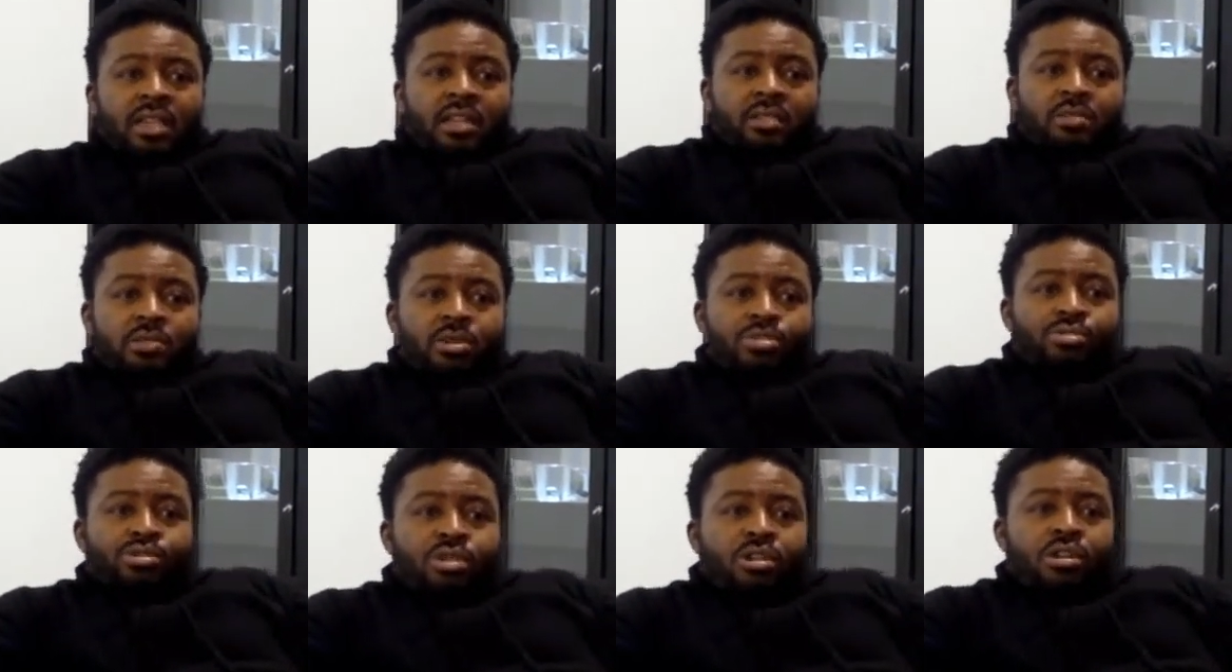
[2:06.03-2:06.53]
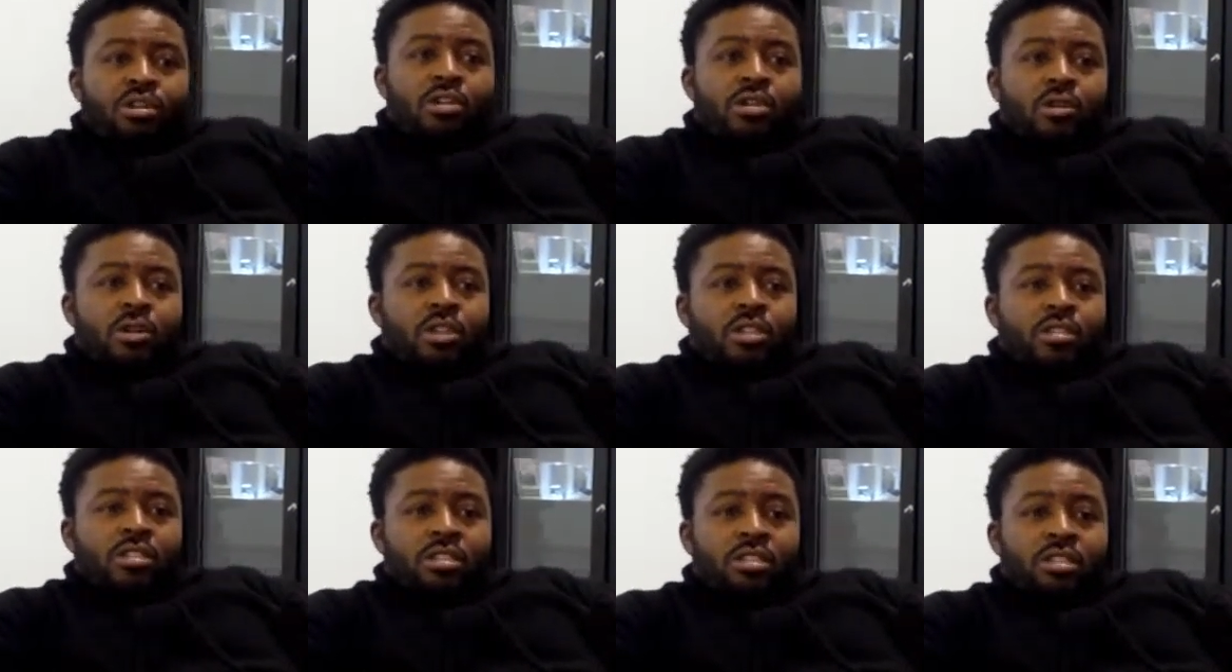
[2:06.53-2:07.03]
and we would go
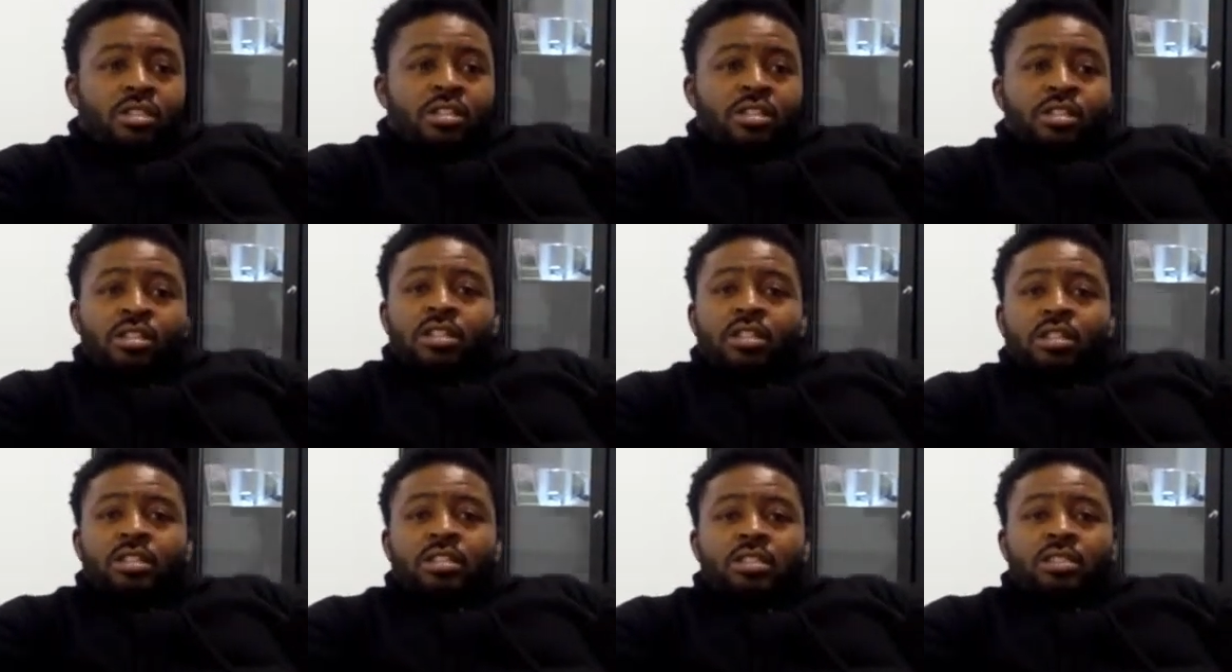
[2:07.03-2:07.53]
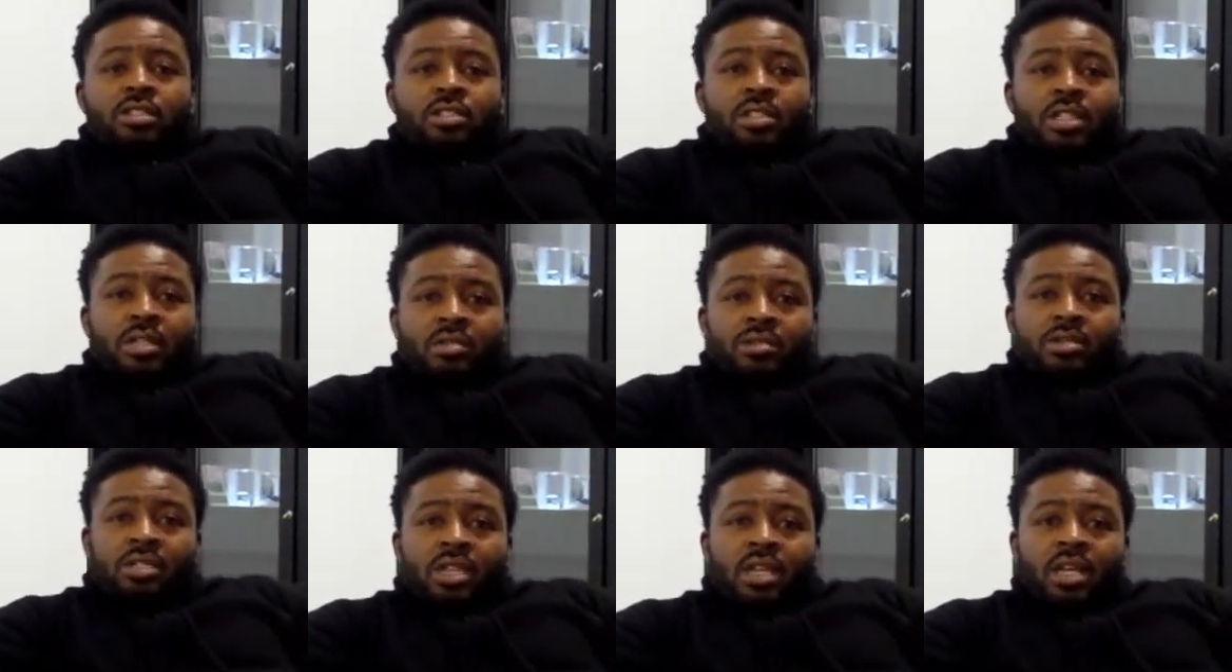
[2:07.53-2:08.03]
into the hood. You know what
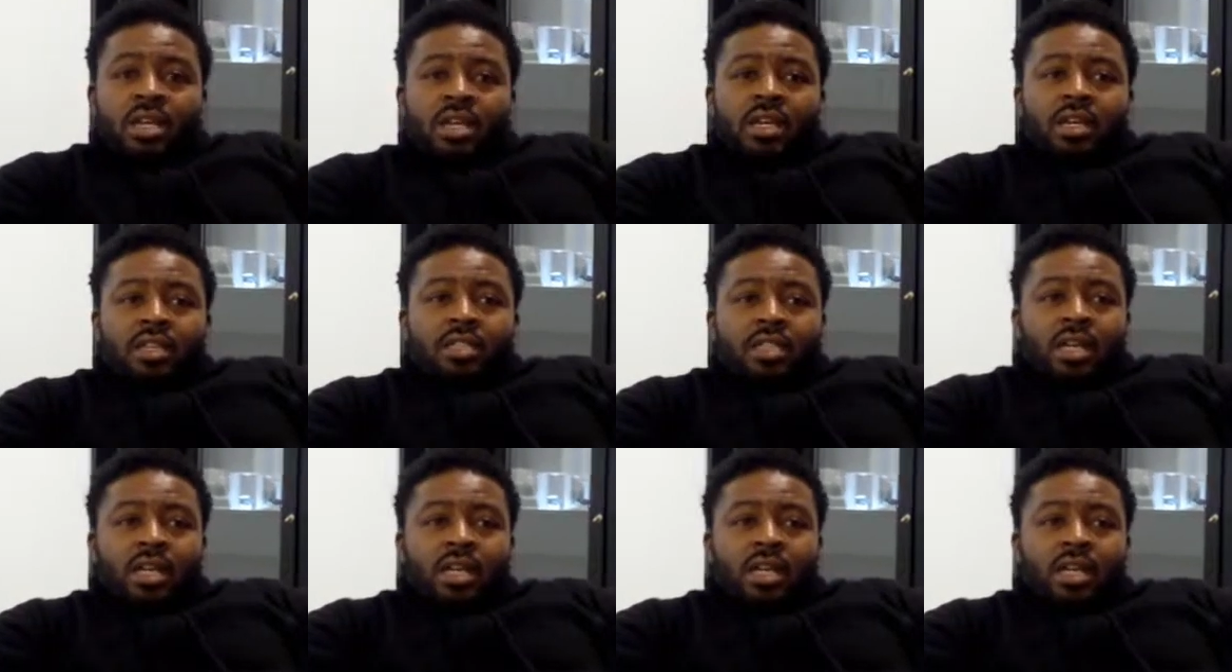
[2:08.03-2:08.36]
I'm saying?